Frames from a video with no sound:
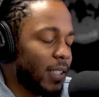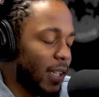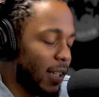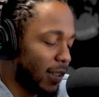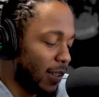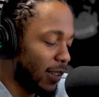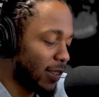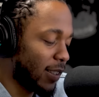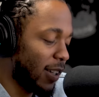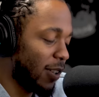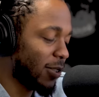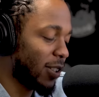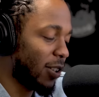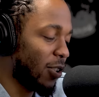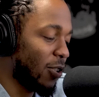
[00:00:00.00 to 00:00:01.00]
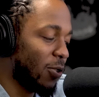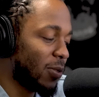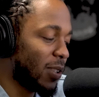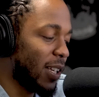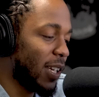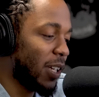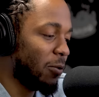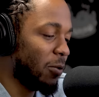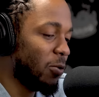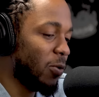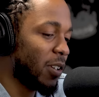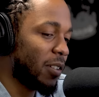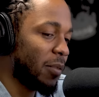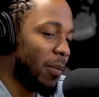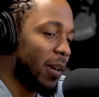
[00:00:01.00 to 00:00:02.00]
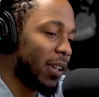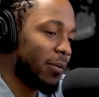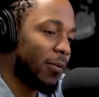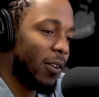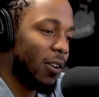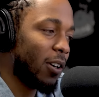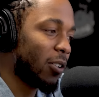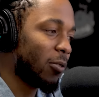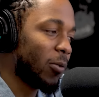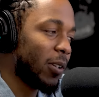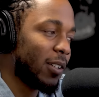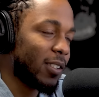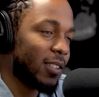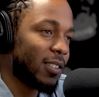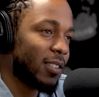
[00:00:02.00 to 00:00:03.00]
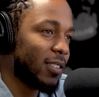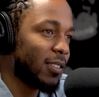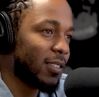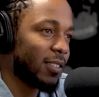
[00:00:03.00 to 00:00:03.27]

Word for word: Yeah, because that was the whole thing. We wanted to make it for all arenas.